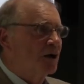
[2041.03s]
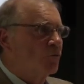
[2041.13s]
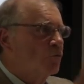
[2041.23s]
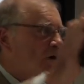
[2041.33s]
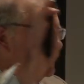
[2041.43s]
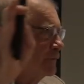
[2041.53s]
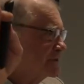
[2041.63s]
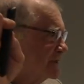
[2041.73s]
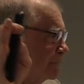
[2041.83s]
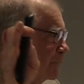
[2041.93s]
a wider
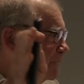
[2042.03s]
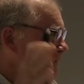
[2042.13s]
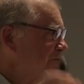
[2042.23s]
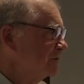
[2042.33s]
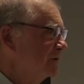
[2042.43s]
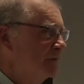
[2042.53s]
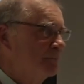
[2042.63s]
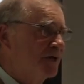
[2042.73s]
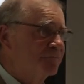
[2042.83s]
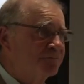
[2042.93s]
separation.
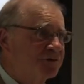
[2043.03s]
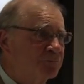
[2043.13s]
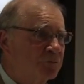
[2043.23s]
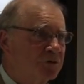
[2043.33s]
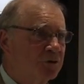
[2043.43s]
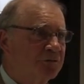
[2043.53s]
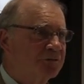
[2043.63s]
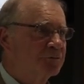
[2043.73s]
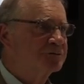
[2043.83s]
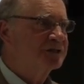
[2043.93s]
Benefits will go to
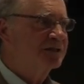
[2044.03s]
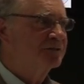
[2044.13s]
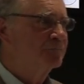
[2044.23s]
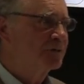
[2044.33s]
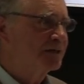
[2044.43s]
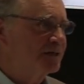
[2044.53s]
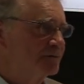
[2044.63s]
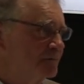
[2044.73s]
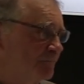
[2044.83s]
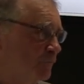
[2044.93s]
those that can really
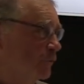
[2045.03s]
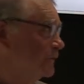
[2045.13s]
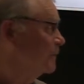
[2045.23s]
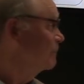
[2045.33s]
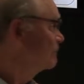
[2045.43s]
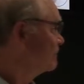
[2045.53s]
afford them.